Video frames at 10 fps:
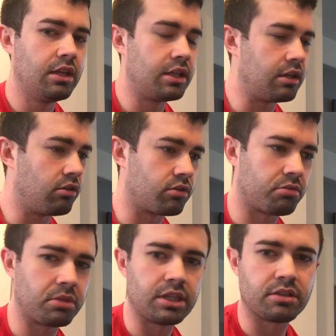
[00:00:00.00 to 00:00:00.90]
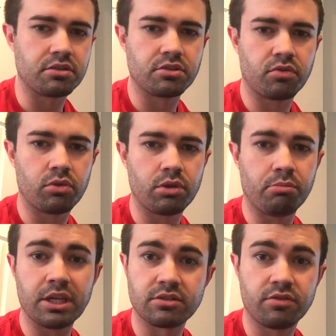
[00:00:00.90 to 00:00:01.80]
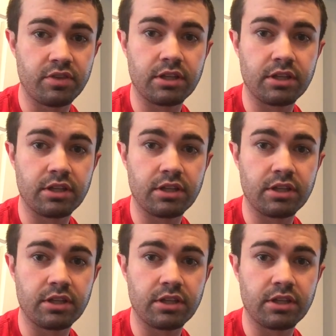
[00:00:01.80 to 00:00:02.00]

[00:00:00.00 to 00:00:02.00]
that ultimately this is for the best